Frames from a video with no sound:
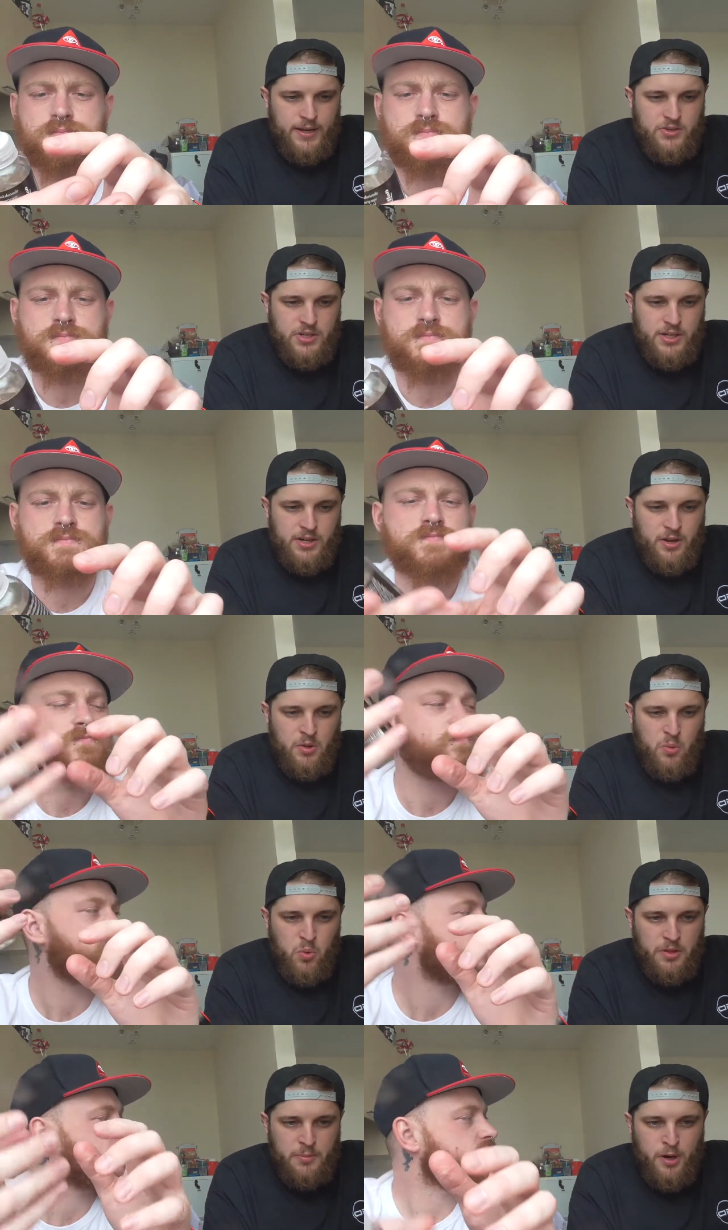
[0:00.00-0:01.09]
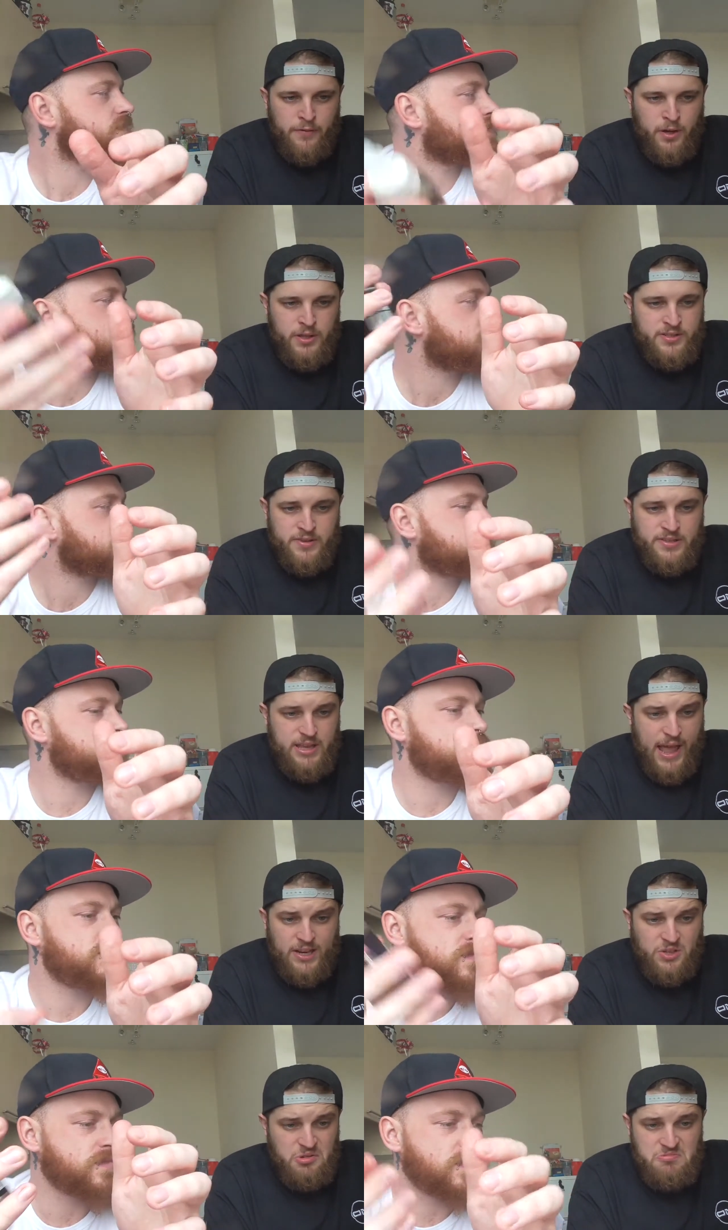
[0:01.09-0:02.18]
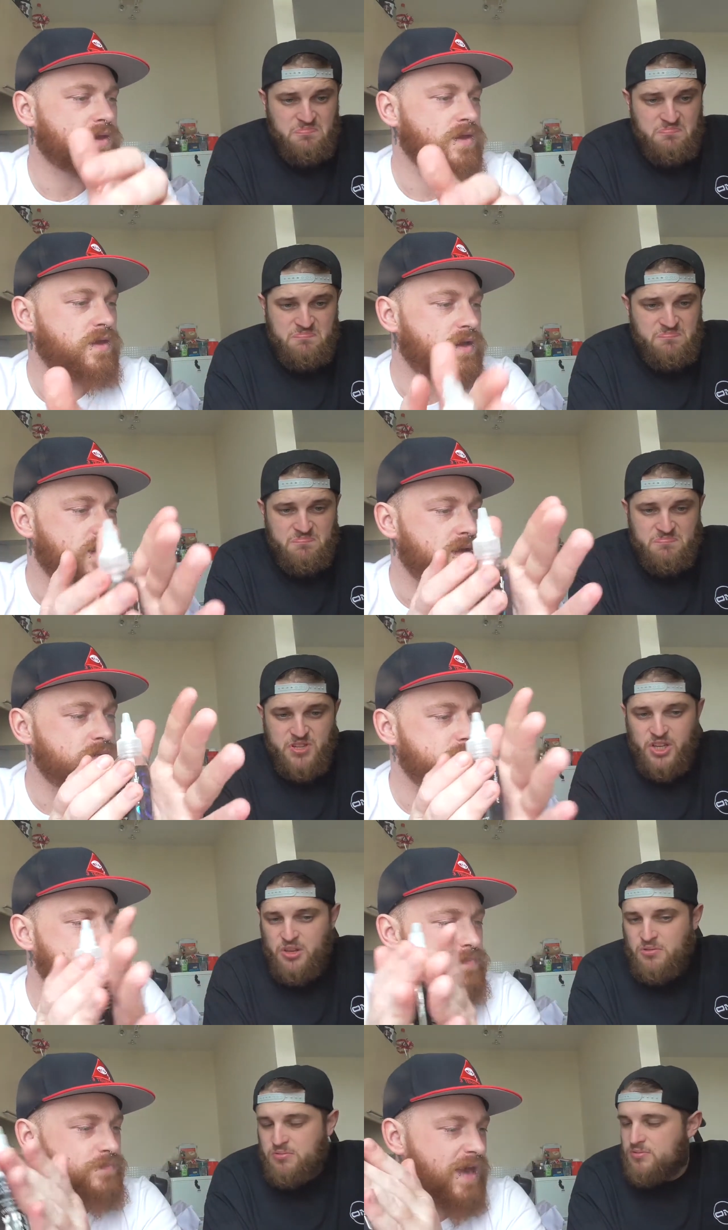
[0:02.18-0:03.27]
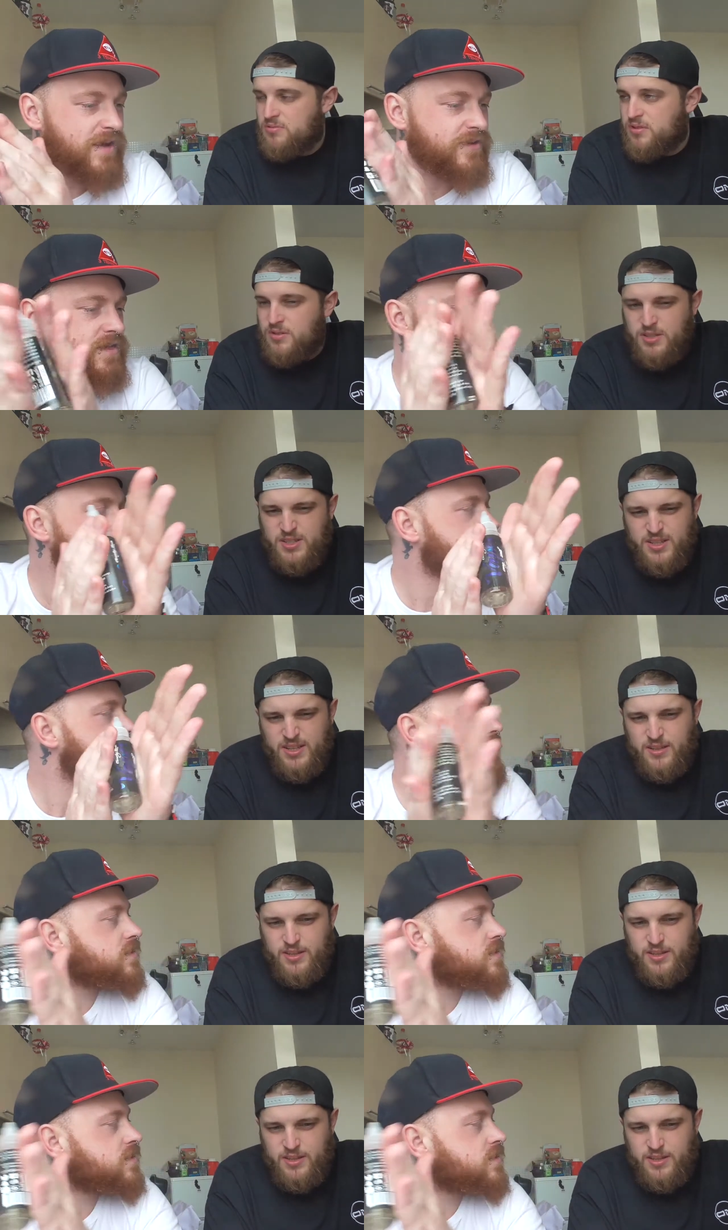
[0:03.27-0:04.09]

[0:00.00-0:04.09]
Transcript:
Speaker 1: actually know what the profile is of this at all. Do you? Berries.